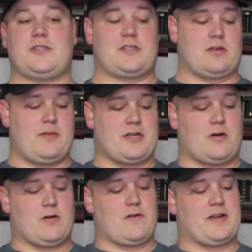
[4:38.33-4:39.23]
just a little bit
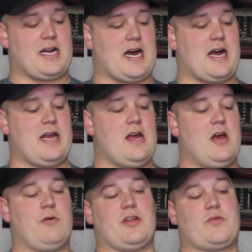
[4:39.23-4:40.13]
taller of a guy
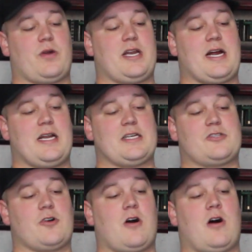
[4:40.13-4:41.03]
with a 29
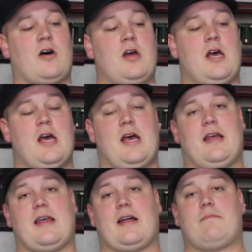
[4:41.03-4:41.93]
inch draw,
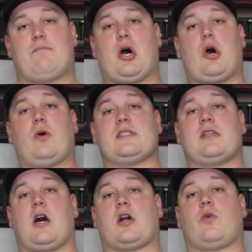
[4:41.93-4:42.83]
that bow is
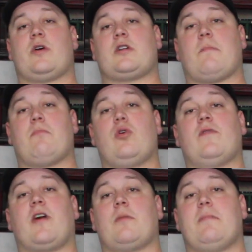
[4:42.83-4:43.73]
not going to
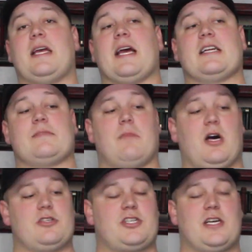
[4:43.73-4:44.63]
move on me as
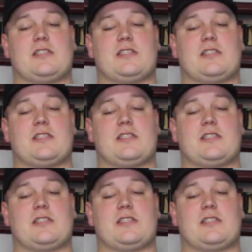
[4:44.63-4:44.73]
much.